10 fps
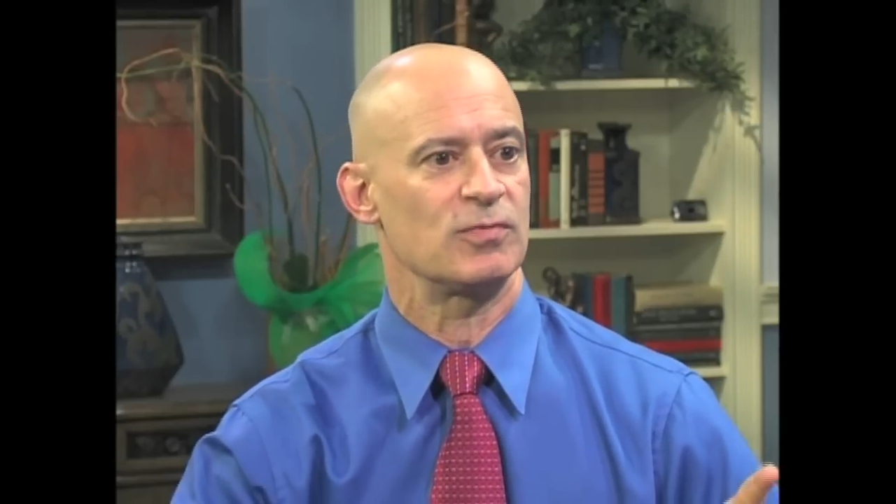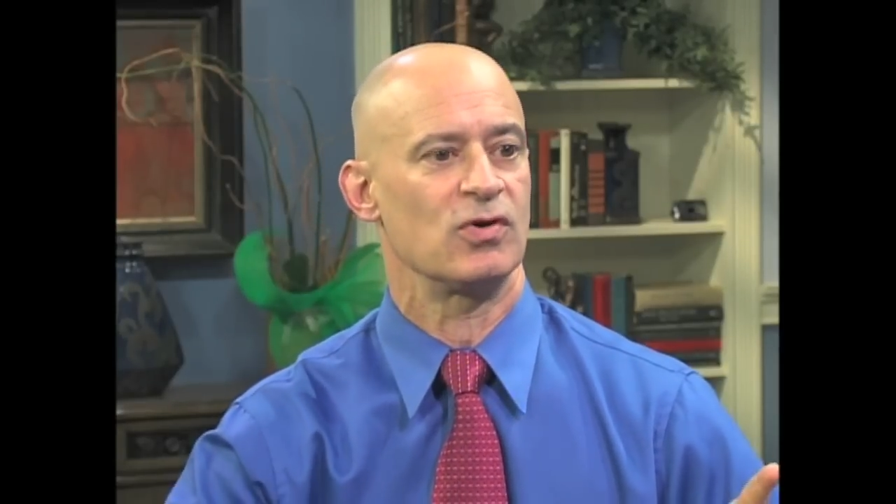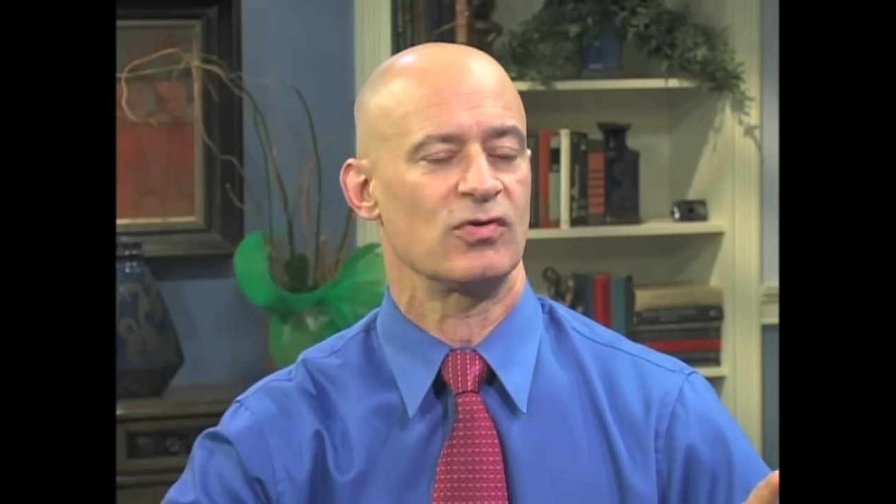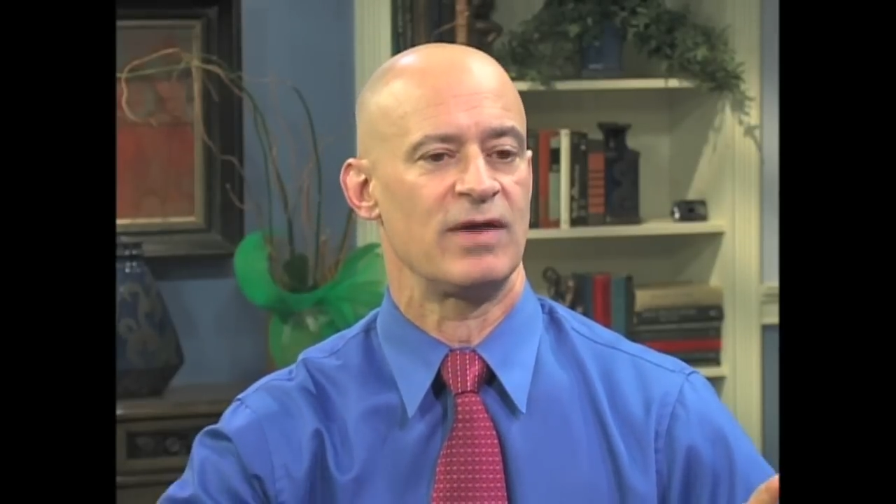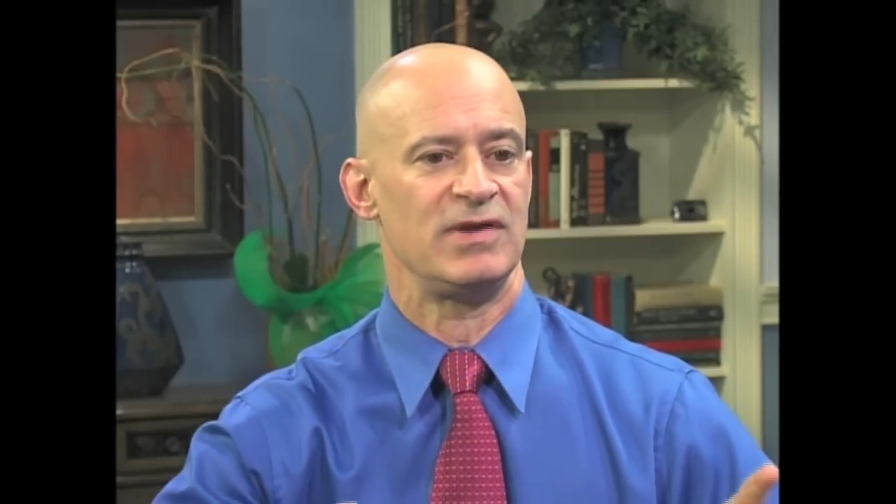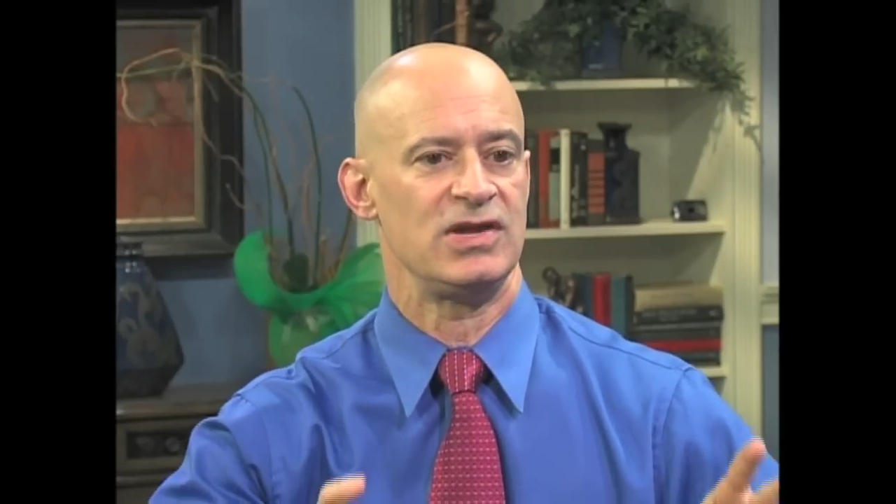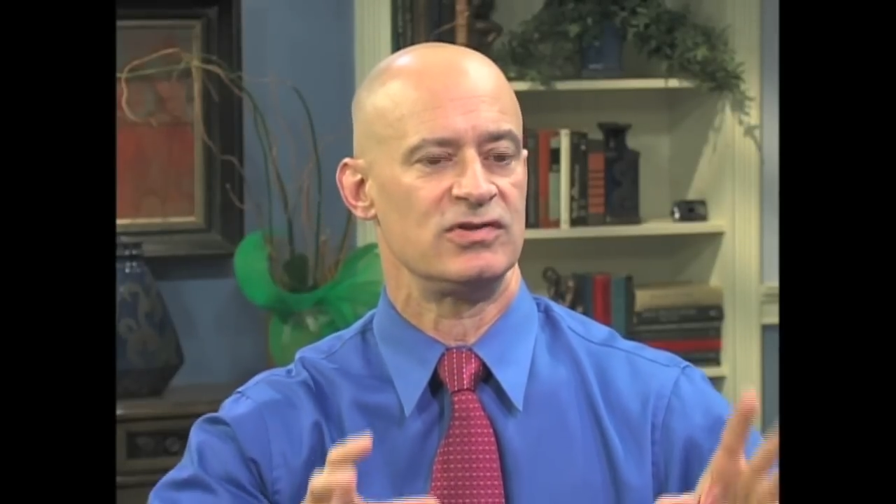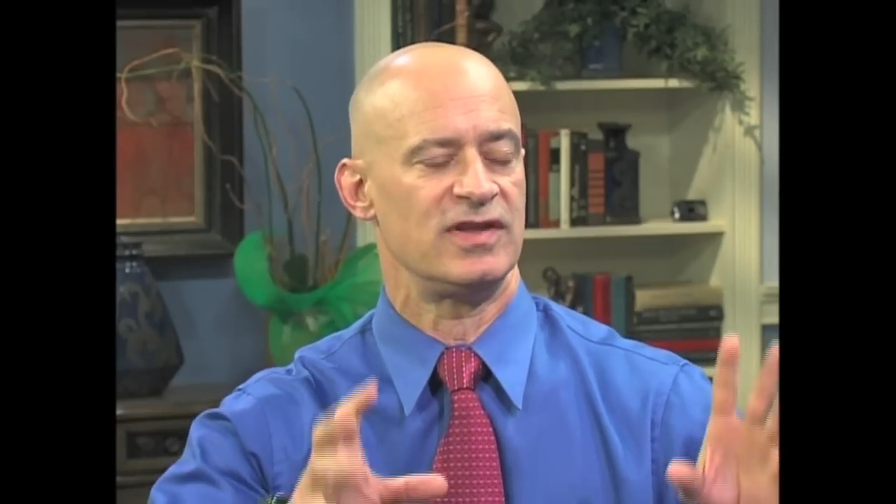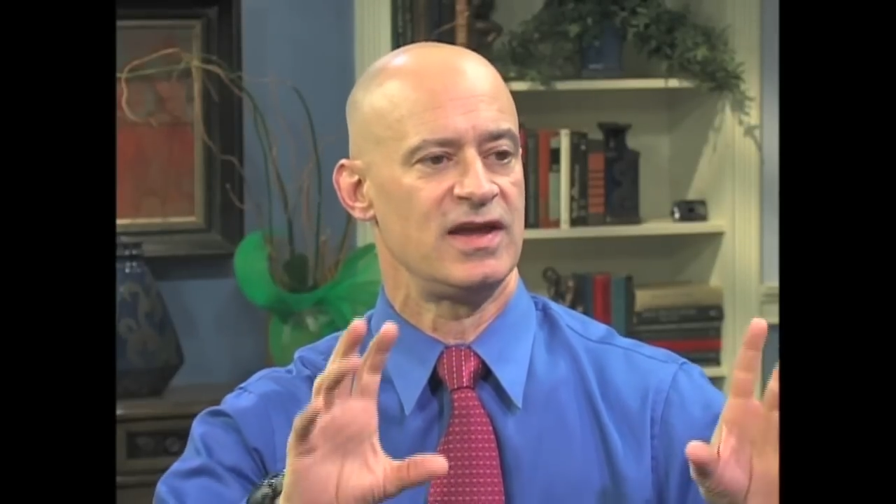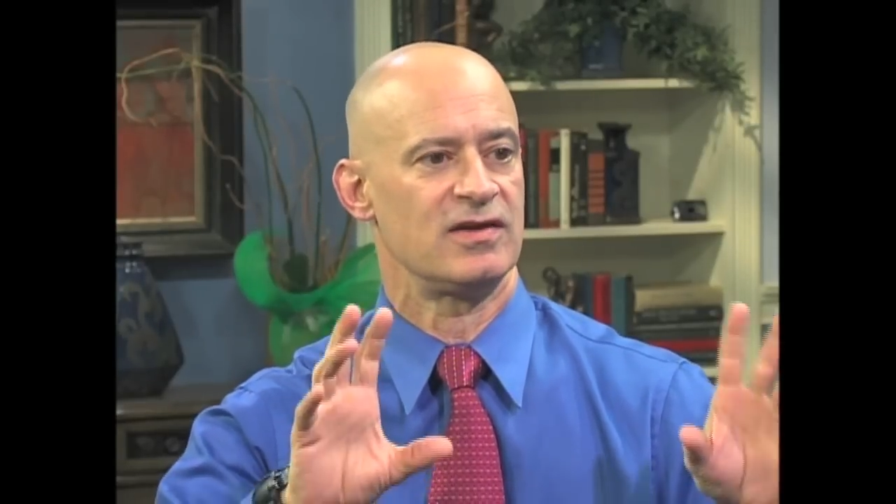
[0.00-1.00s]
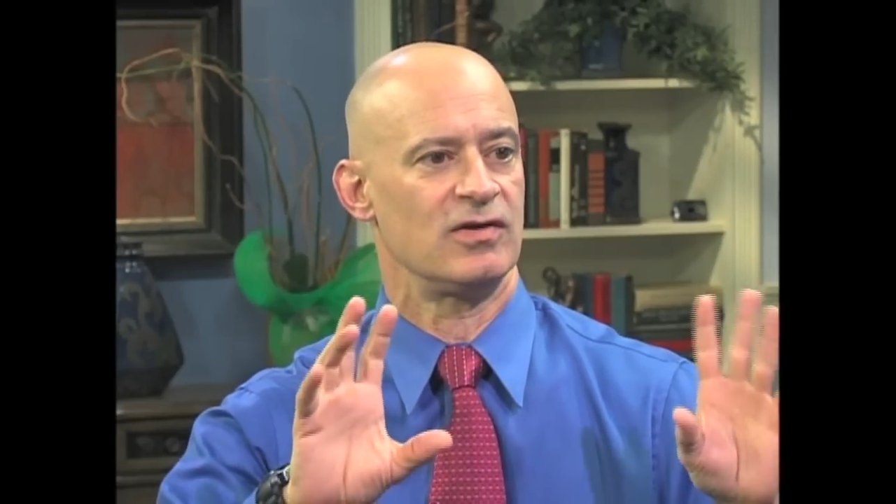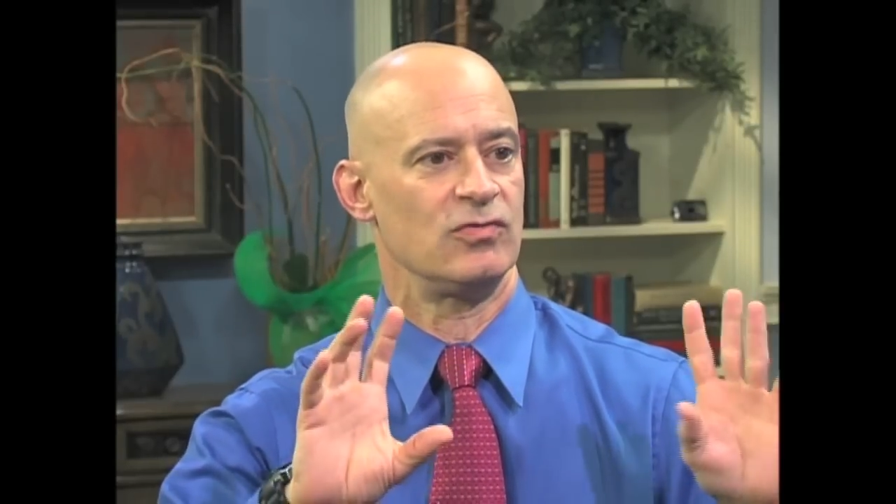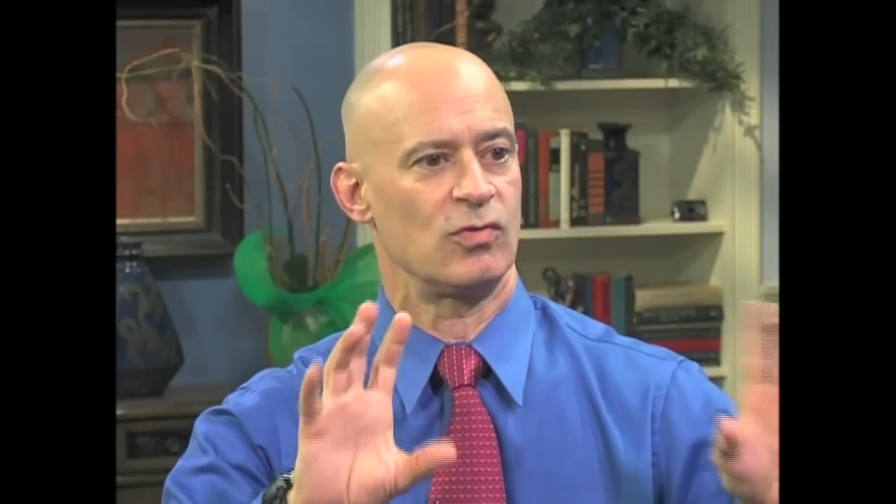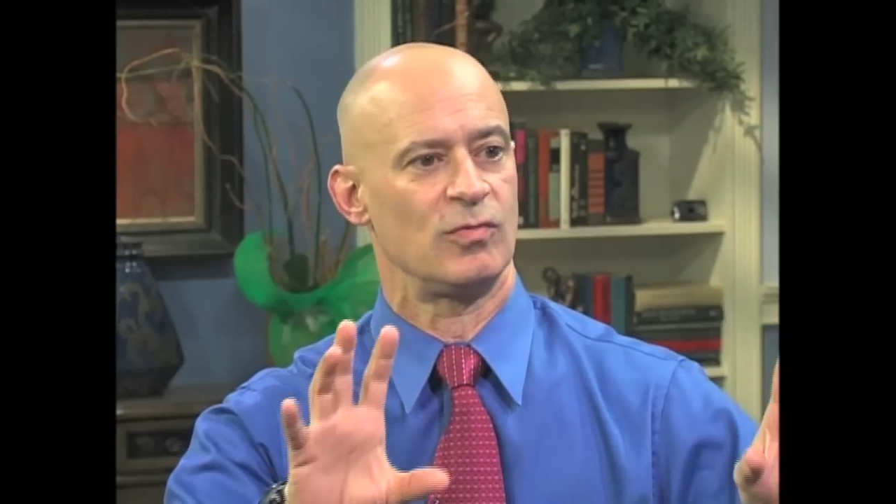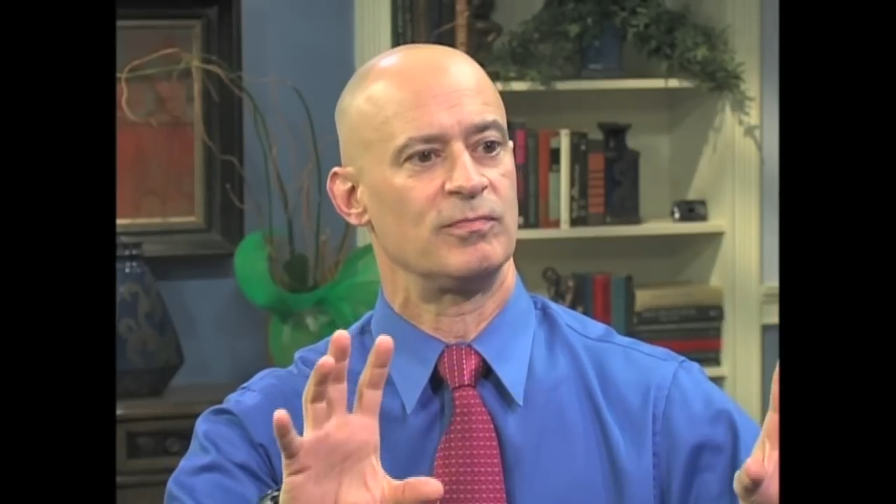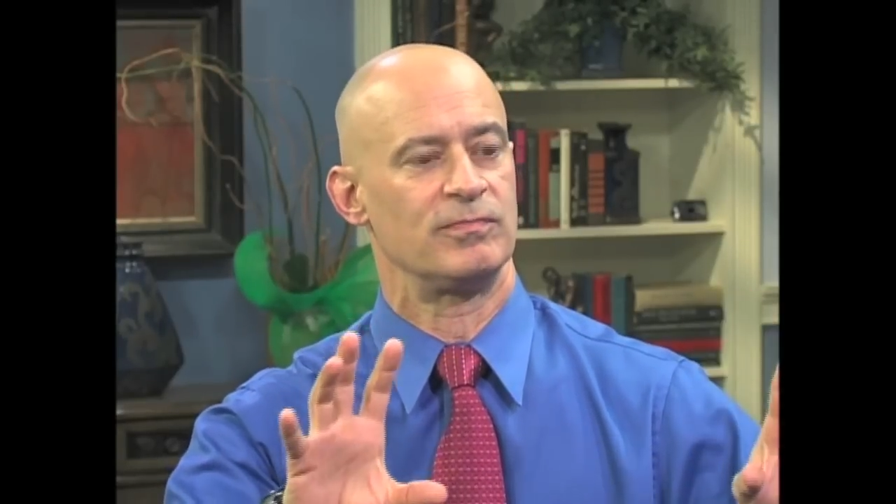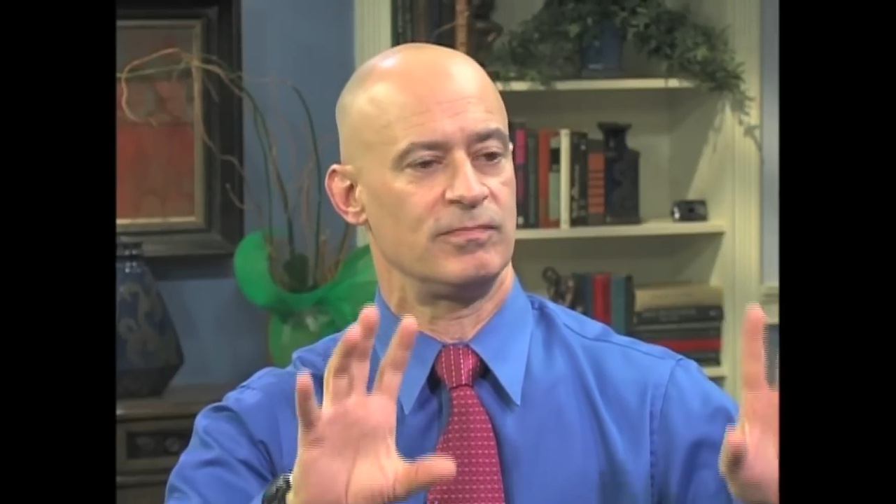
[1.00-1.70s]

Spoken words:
program and he could take a normal